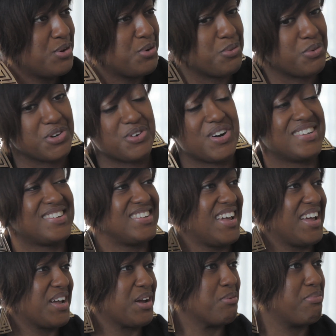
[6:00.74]
Where do I
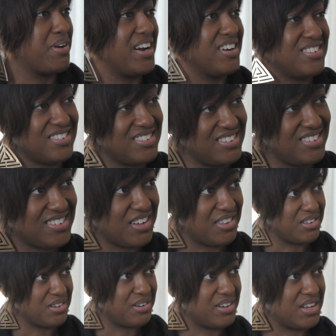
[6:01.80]
stand compared to these
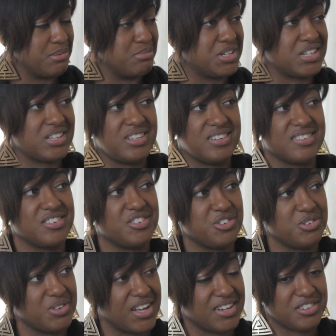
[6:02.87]
other MCs that
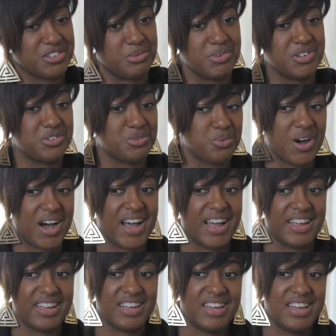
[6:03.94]
you like so much?
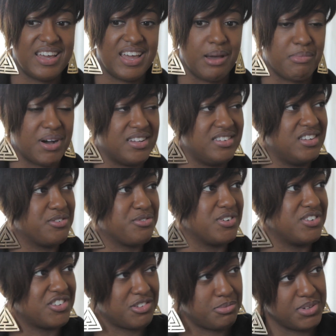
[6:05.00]
Why am I
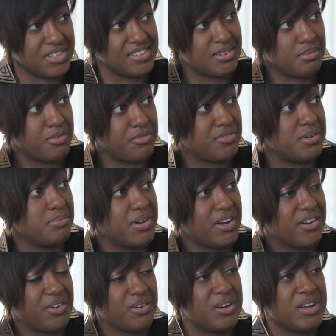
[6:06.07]
different just because I'm a
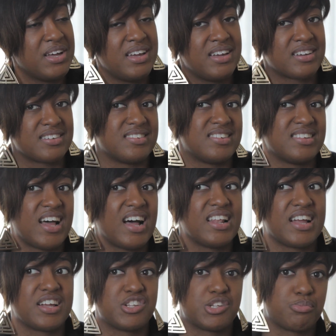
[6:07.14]
female? Because it's not
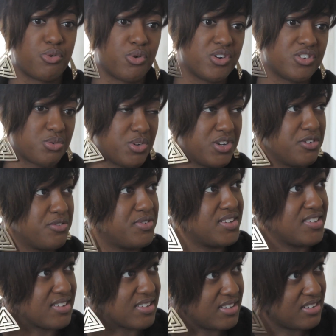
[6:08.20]
like sports where you're
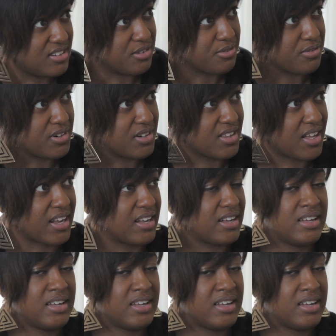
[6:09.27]
physically different, like